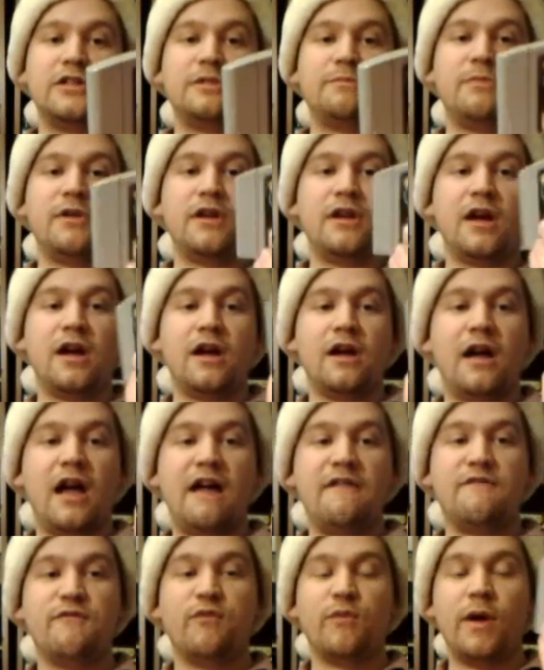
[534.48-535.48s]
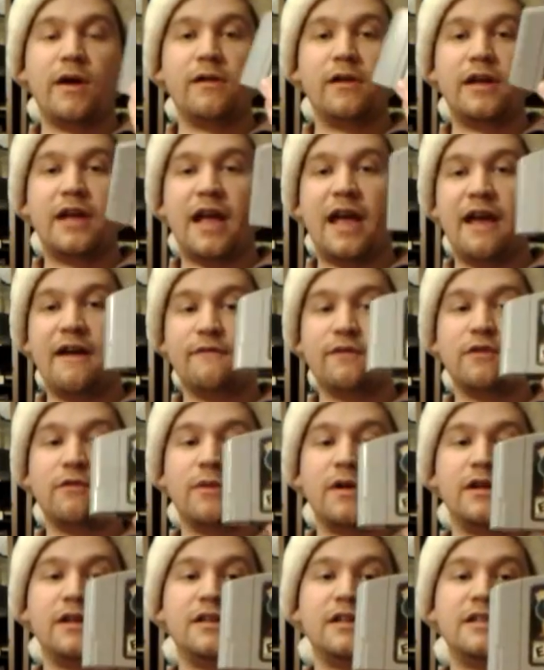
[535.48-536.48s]
but uh, I've rarely ever
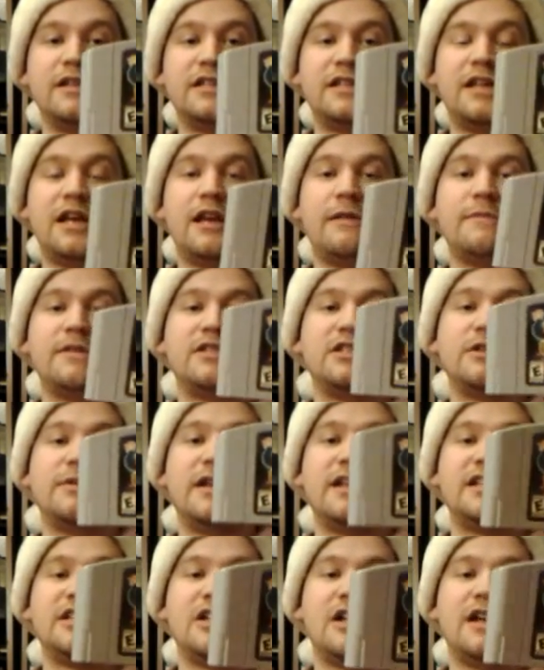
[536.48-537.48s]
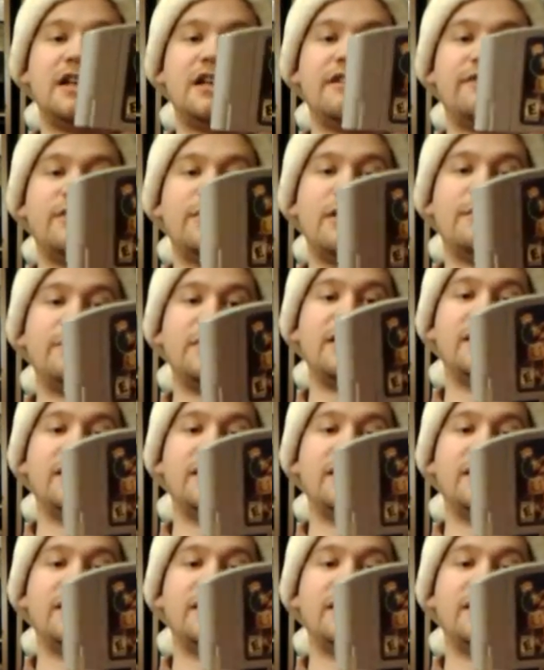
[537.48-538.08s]
run into this game, and so when I saw it, I definitely want to